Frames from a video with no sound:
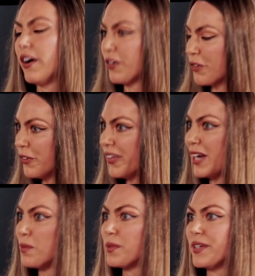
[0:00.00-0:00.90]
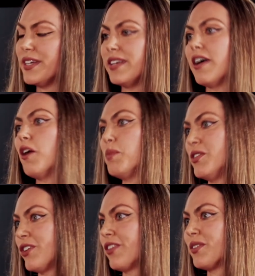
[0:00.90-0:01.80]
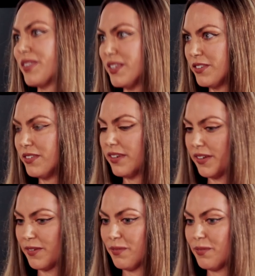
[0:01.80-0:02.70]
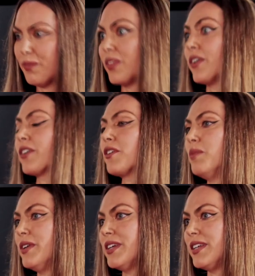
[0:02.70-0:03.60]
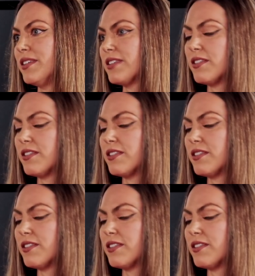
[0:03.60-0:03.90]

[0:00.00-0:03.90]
collaborate and help each other with our communities,